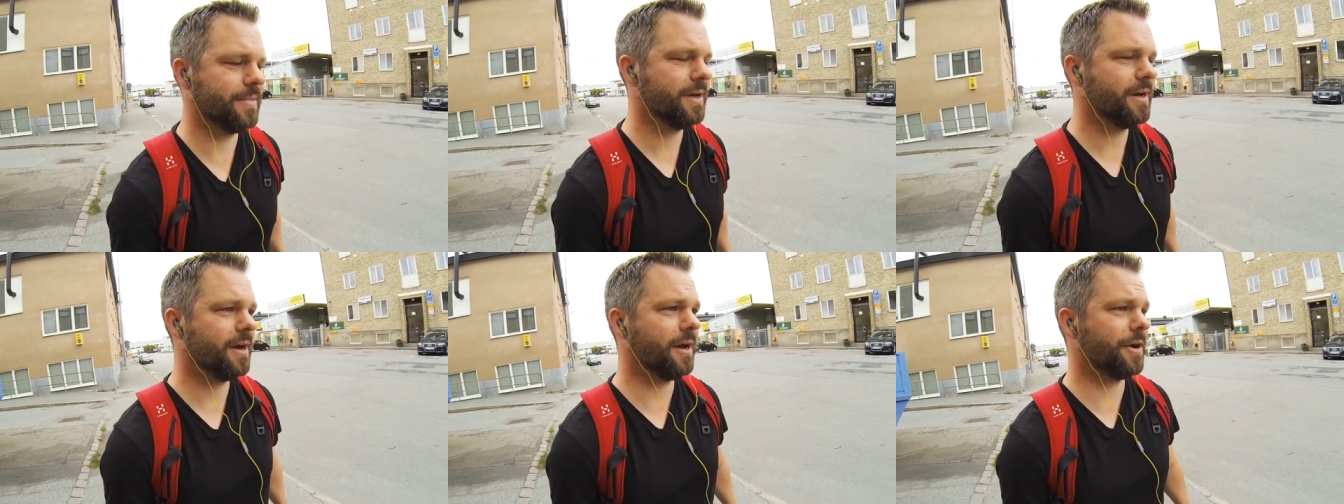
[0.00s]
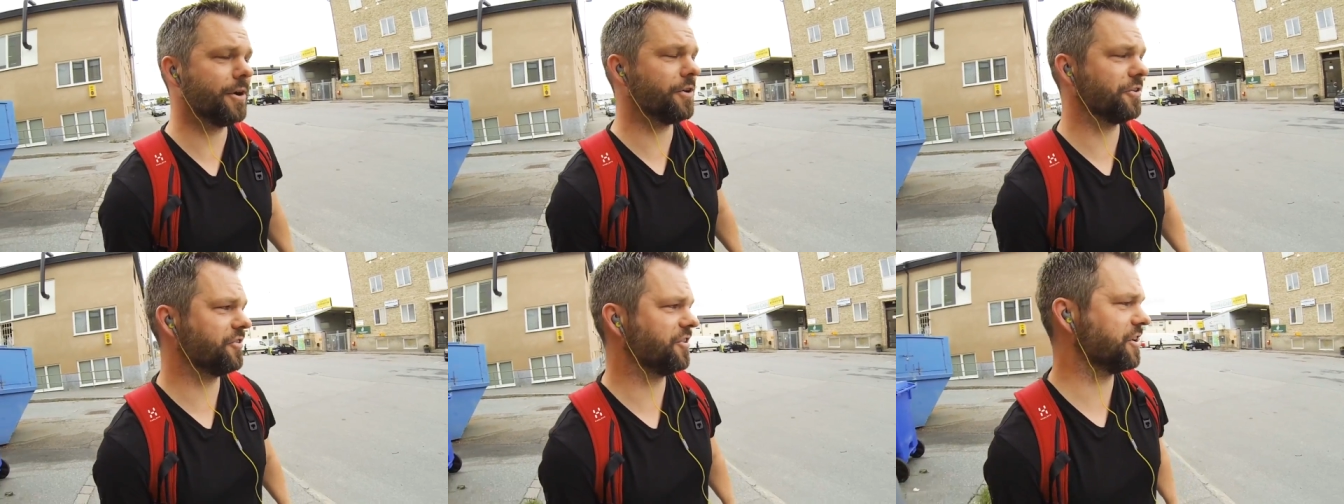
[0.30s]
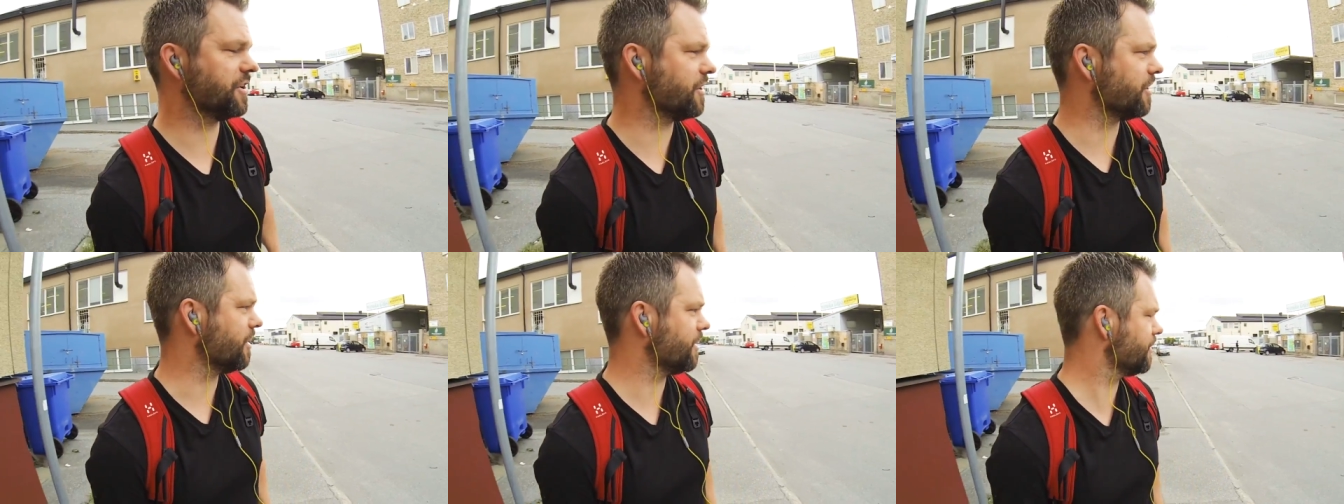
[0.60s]
an RC
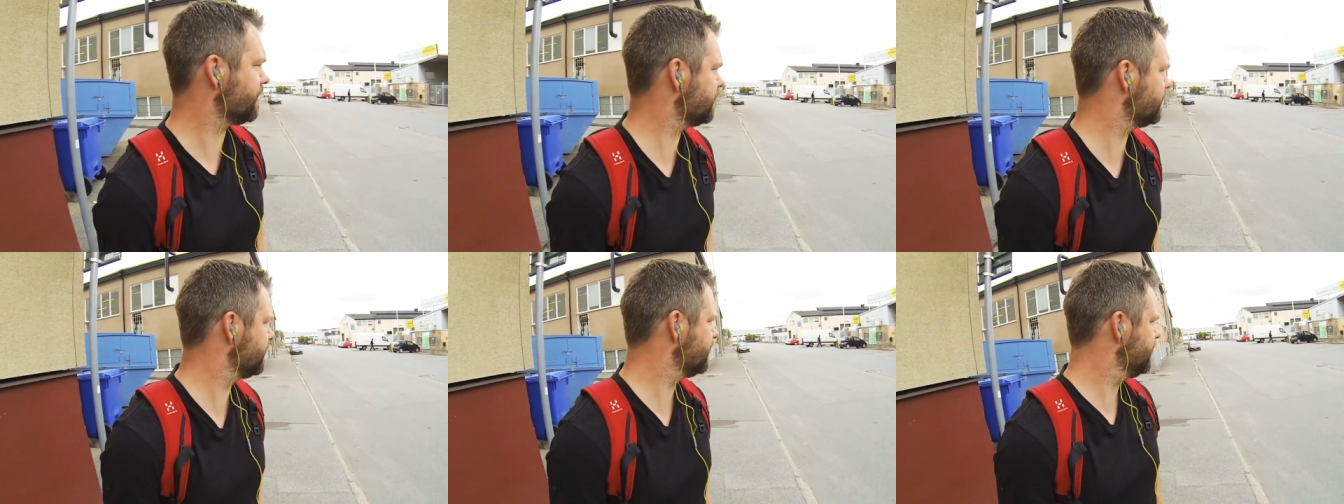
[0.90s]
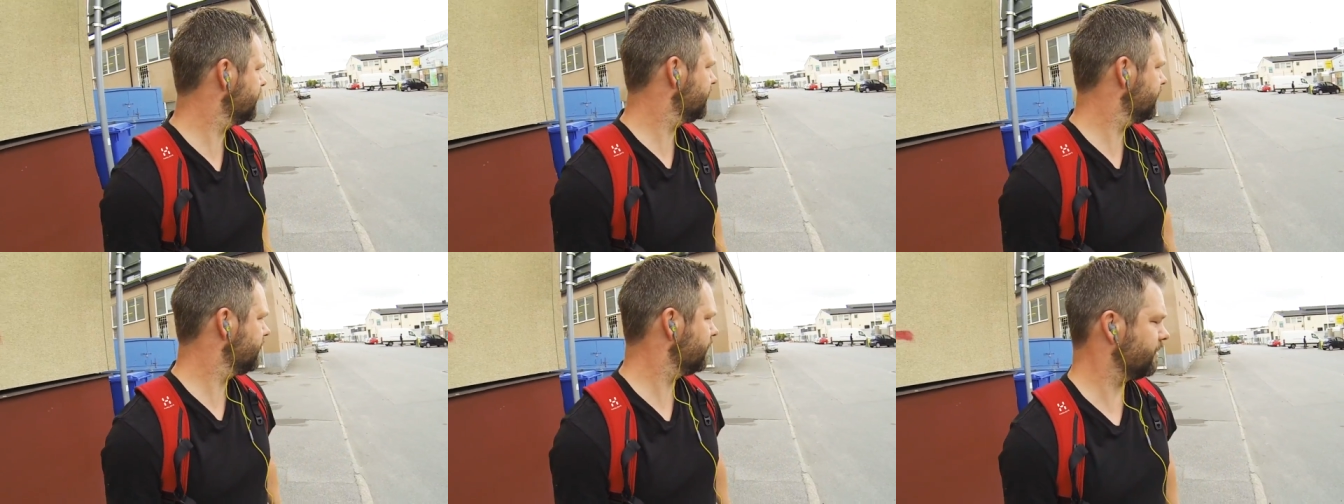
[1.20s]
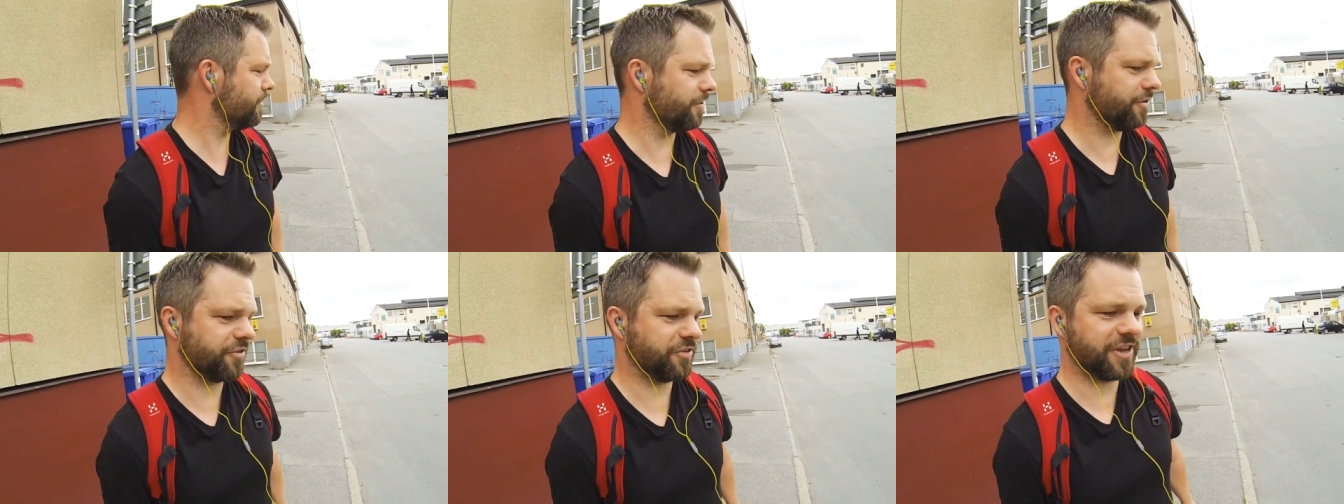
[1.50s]
car
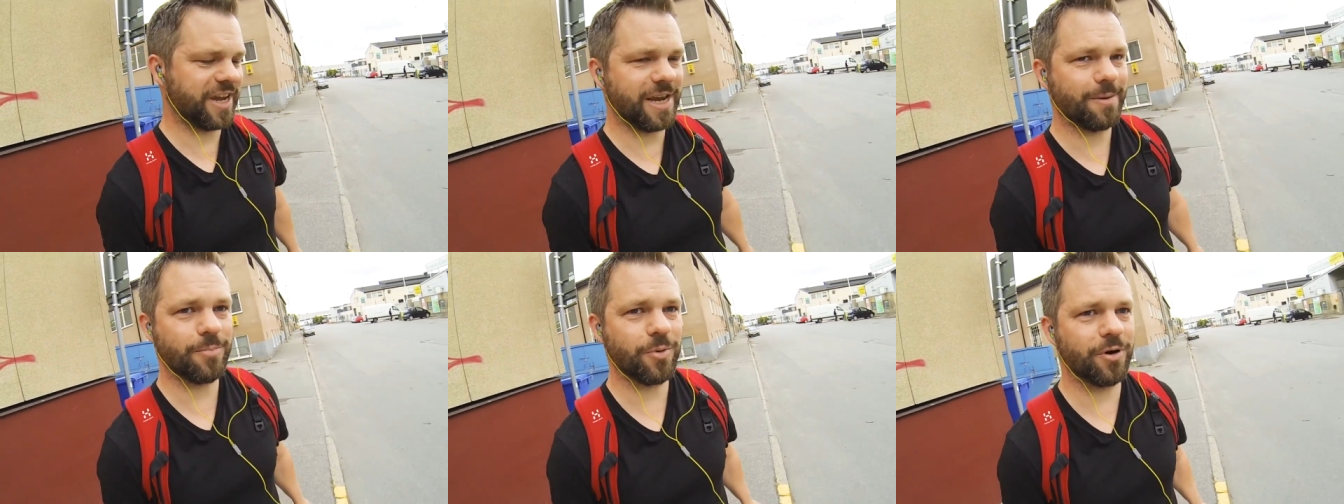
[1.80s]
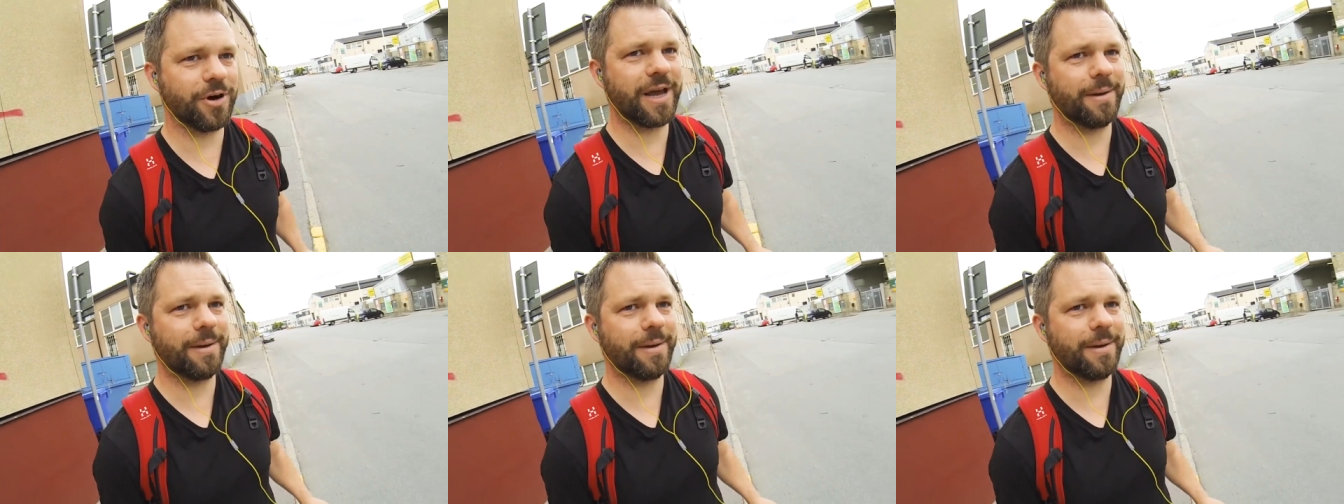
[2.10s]
or a skateboard.